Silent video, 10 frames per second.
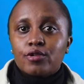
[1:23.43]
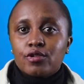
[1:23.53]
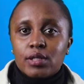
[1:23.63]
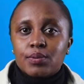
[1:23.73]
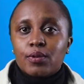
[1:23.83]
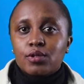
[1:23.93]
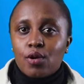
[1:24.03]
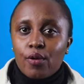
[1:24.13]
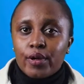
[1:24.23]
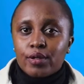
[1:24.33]
Transport
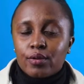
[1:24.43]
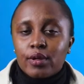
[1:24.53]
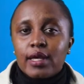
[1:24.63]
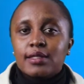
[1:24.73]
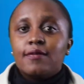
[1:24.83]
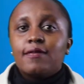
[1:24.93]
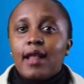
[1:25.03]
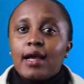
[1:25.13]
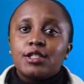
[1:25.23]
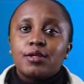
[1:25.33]
Corridor is a
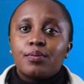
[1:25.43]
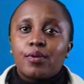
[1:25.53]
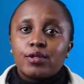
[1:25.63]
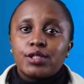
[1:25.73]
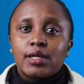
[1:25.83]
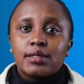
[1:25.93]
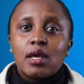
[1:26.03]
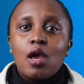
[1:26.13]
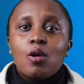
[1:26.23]
flagship project